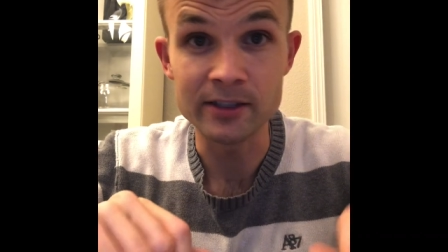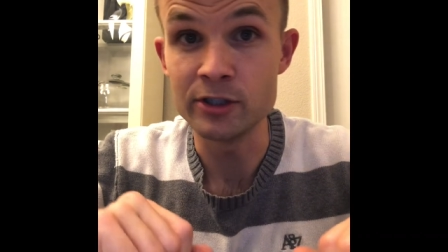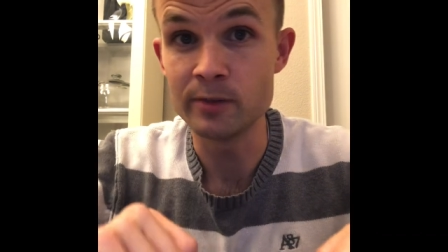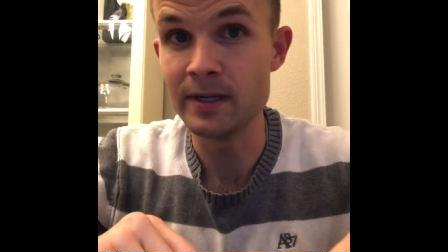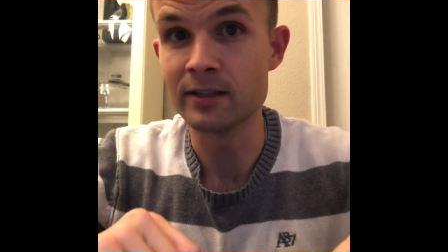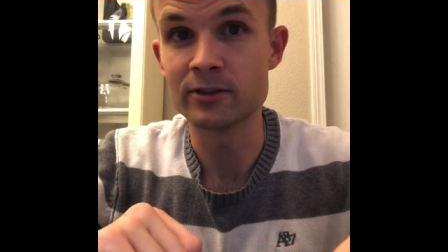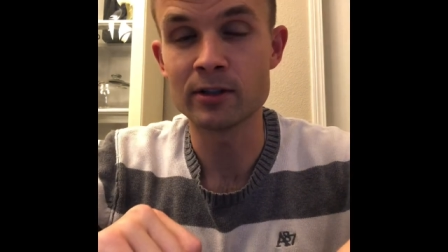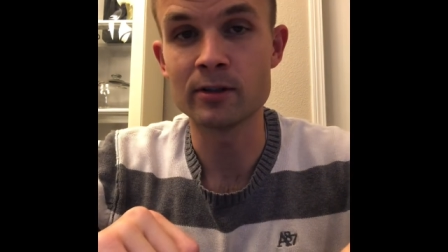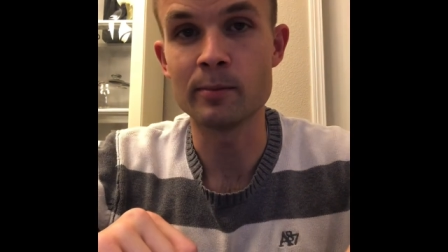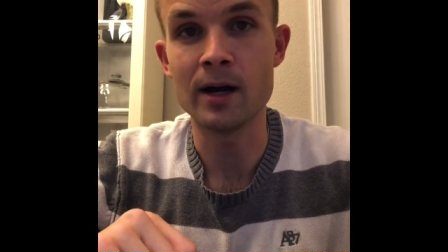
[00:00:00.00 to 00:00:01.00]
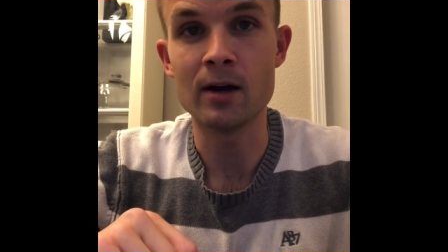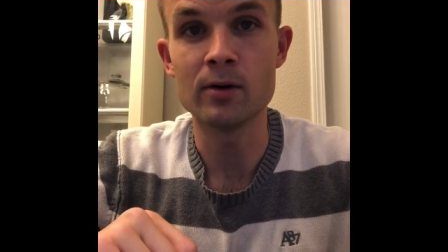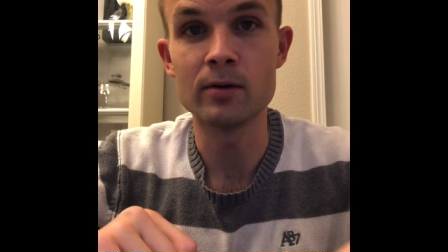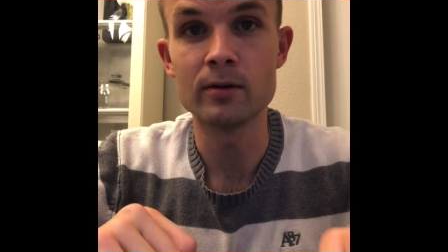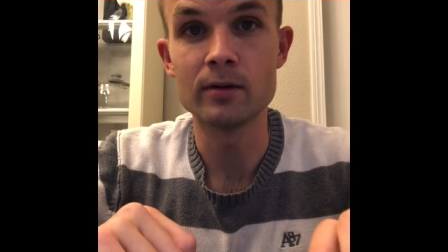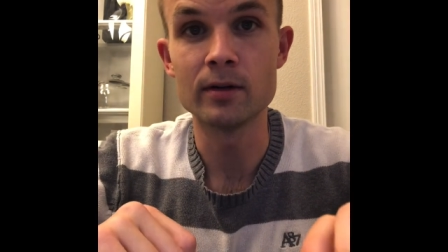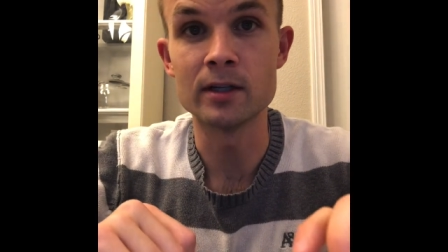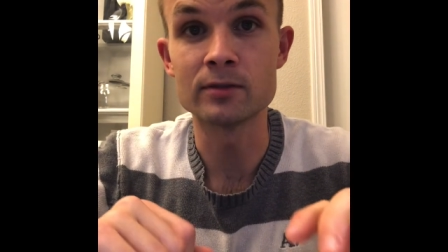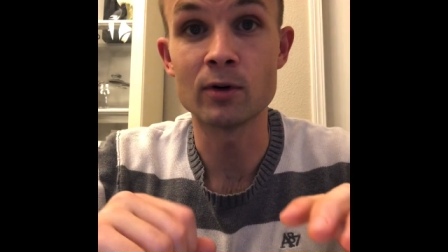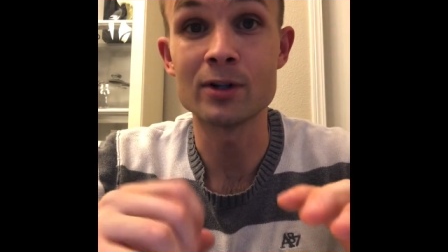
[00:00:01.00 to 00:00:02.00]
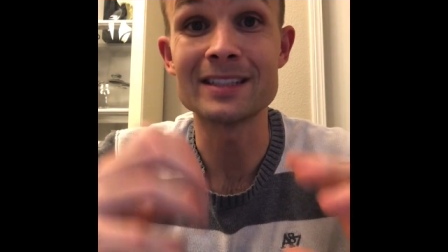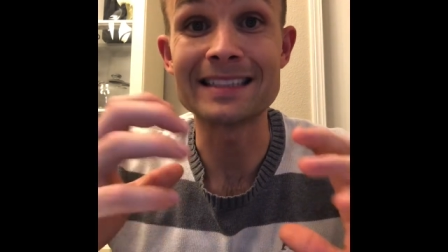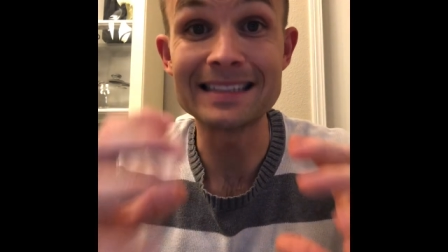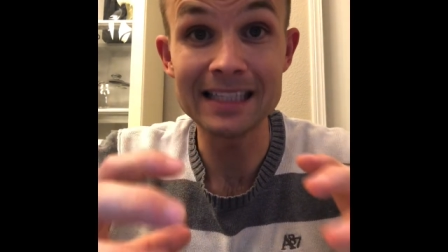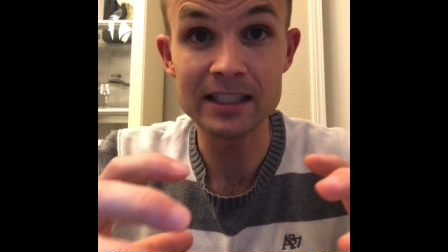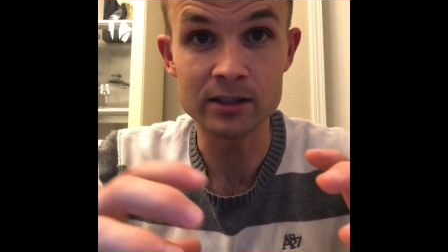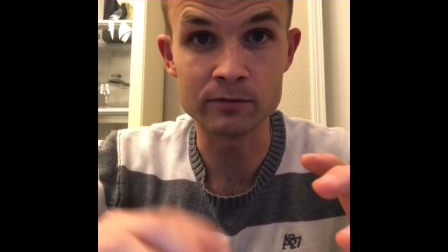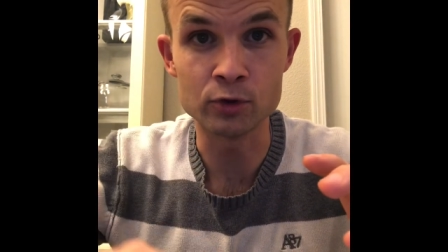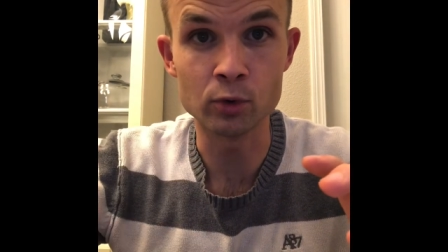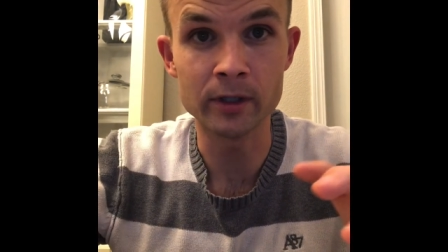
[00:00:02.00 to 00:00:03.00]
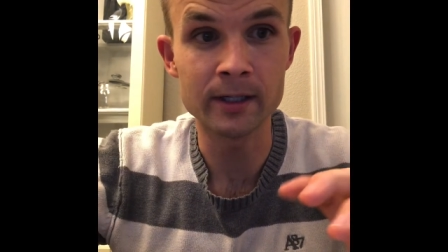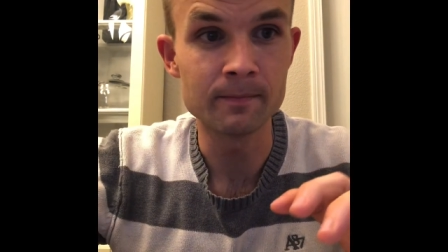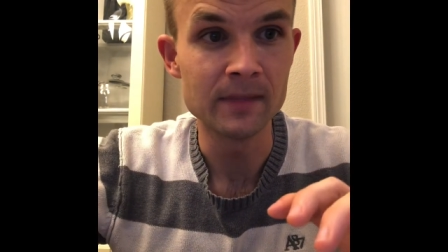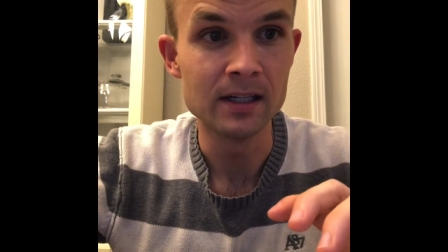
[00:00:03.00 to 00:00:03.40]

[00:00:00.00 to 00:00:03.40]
you should be concerned about as far as excessive drooling.